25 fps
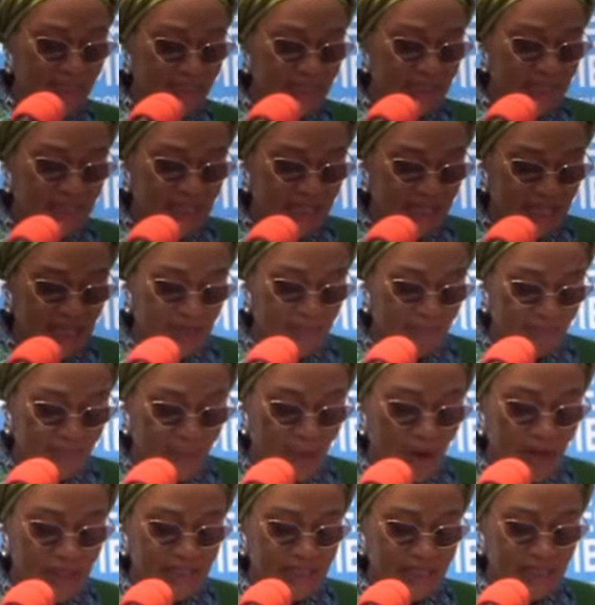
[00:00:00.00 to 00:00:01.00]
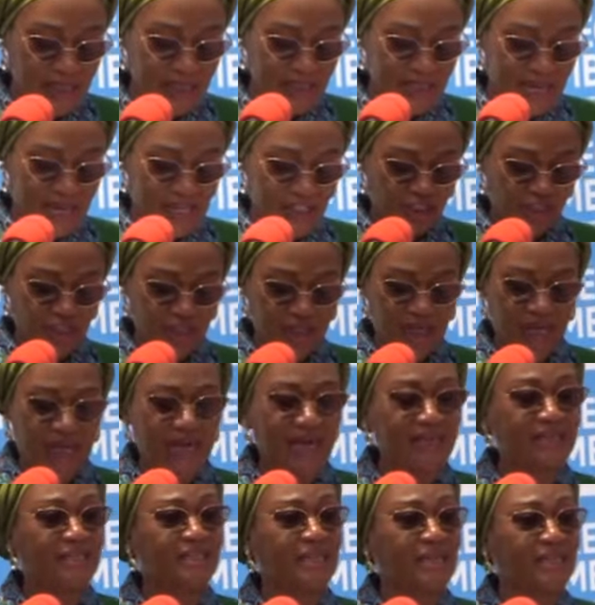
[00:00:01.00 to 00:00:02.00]
with the broader national
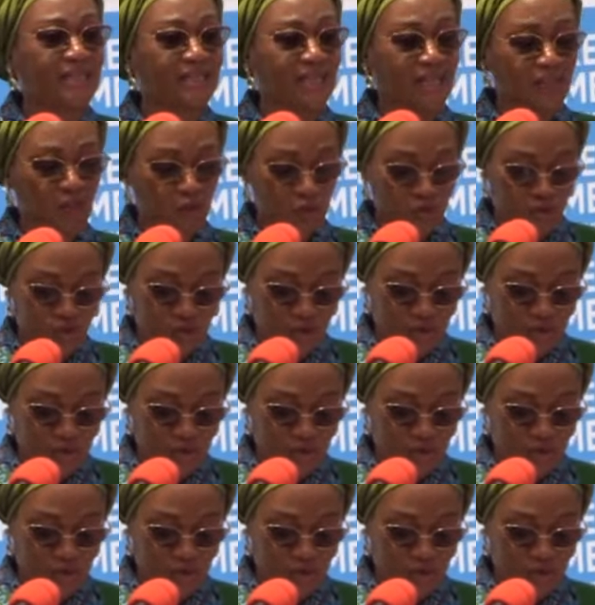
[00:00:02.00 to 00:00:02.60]
agenda to